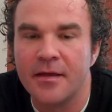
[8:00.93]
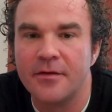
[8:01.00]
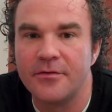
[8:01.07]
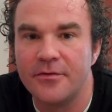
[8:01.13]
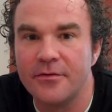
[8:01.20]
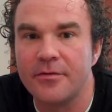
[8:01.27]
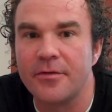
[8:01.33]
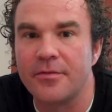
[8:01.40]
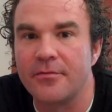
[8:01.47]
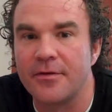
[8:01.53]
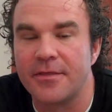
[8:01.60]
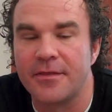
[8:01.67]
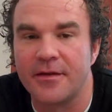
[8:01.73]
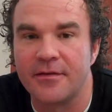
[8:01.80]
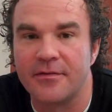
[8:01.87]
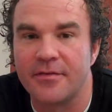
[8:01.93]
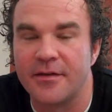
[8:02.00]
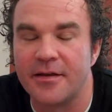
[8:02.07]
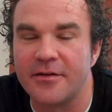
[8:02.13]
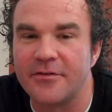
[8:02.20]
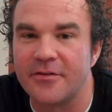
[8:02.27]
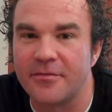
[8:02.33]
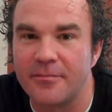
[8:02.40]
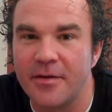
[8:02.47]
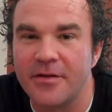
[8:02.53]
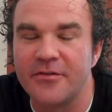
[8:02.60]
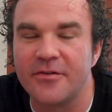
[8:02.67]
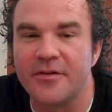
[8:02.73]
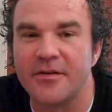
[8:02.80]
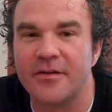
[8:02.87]
do the three things that I just
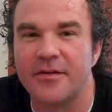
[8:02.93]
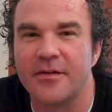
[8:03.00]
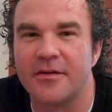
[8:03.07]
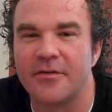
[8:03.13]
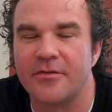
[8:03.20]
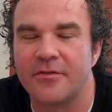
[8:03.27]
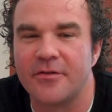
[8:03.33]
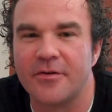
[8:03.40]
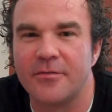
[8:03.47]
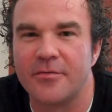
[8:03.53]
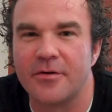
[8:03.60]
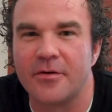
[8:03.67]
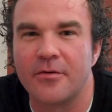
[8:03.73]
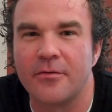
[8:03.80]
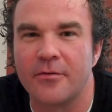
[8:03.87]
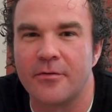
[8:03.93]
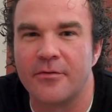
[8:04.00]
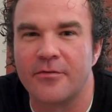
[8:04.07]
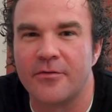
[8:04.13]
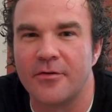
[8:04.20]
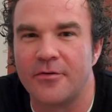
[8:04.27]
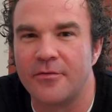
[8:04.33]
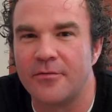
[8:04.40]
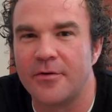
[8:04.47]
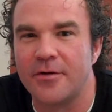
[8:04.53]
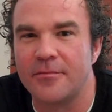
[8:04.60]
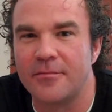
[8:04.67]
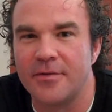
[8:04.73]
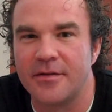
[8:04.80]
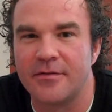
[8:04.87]
mentioned is going to be a cornerstone of what
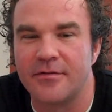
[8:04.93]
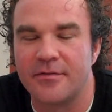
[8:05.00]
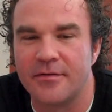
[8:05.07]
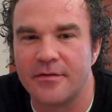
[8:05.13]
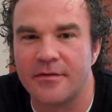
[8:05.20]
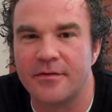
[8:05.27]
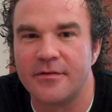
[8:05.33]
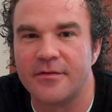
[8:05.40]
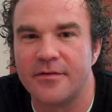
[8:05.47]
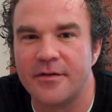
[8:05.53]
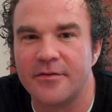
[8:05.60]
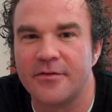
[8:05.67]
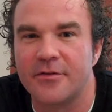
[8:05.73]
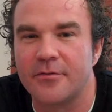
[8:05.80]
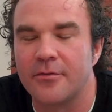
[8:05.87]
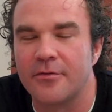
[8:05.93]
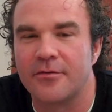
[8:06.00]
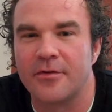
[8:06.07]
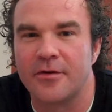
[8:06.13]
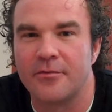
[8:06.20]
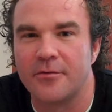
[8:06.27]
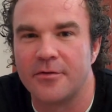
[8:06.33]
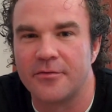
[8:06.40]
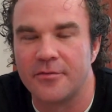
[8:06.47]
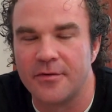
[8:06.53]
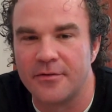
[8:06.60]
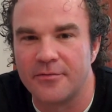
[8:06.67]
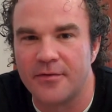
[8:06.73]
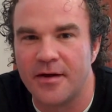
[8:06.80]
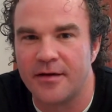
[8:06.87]
it means to teach a course like
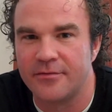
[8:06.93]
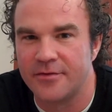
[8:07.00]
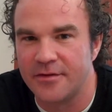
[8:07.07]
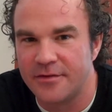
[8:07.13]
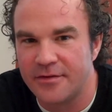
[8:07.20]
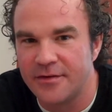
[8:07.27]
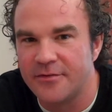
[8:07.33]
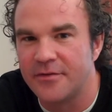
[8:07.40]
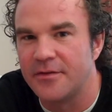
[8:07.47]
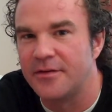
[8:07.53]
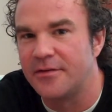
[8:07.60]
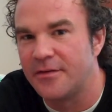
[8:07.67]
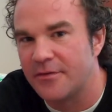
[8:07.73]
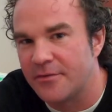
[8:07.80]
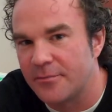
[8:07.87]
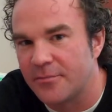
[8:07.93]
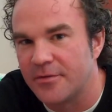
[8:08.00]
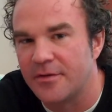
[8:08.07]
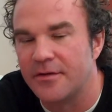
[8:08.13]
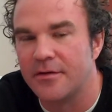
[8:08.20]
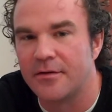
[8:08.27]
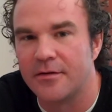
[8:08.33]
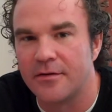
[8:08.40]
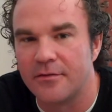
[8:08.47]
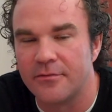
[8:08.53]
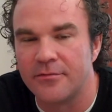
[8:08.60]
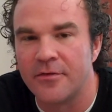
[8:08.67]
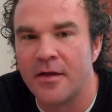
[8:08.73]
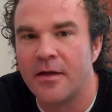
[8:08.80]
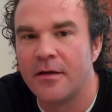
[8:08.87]
125 and to teach in the discipline
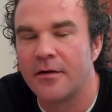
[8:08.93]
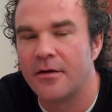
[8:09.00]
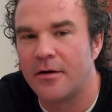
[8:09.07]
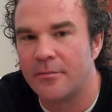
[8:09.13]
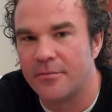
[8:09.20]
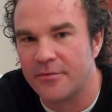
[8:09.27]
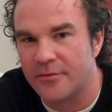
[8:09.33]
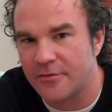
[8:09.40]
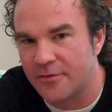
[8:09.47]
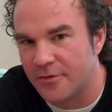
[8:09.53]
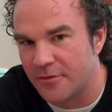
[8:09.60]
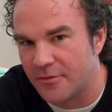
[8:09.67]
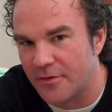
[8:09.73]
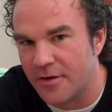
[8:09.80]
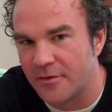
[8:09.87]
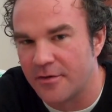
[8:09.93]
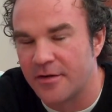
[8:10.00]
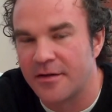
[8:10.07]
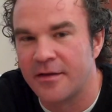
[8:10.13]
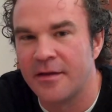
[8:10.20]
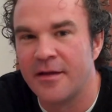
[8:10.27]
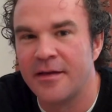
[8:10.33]
of composition and rhetoric